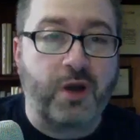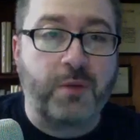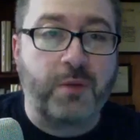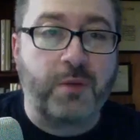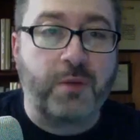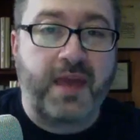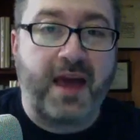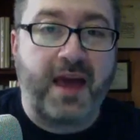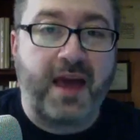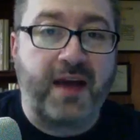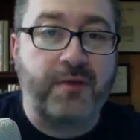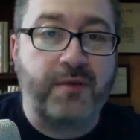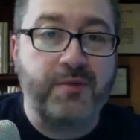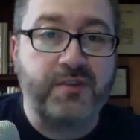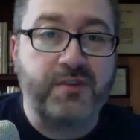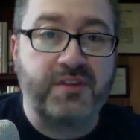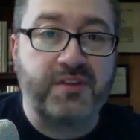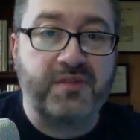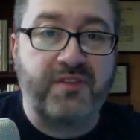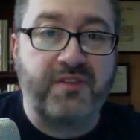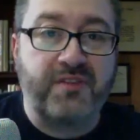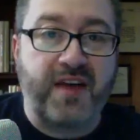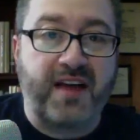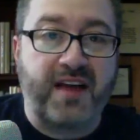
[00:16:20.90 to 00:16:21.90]
me, Ak, was the
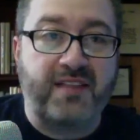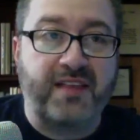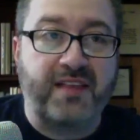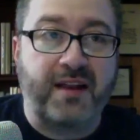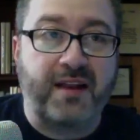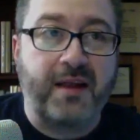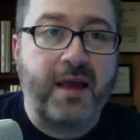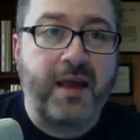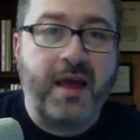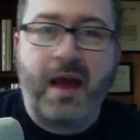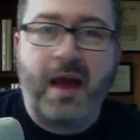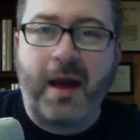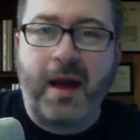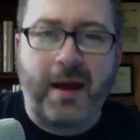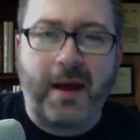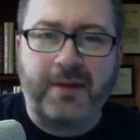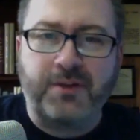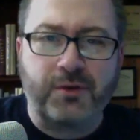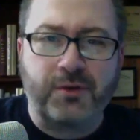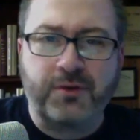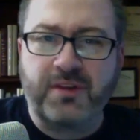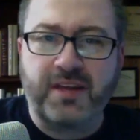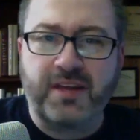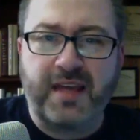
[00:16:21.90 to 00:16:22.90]
fact that I
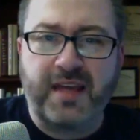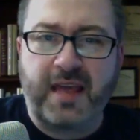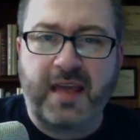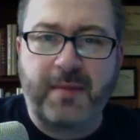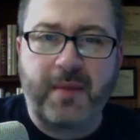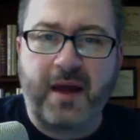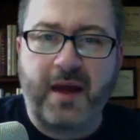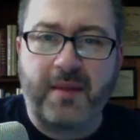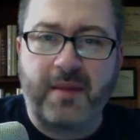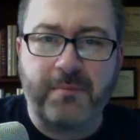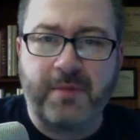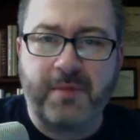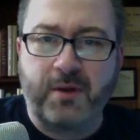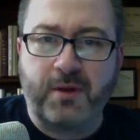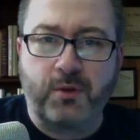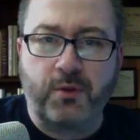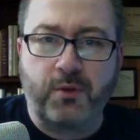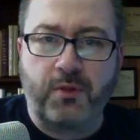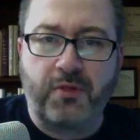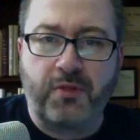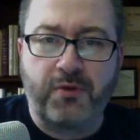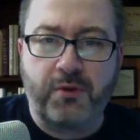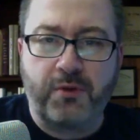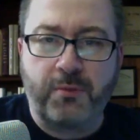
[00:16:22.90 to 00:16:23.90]
turned the game on middle
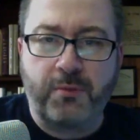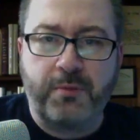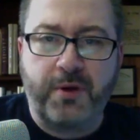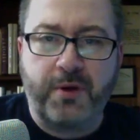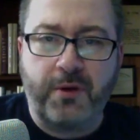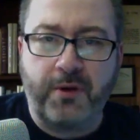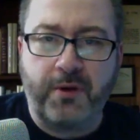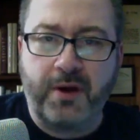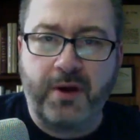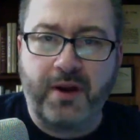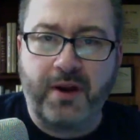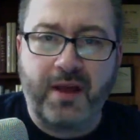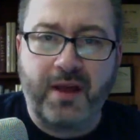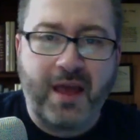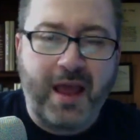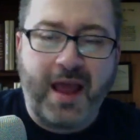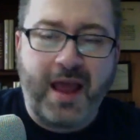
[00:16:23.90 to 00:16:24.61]
of the third period,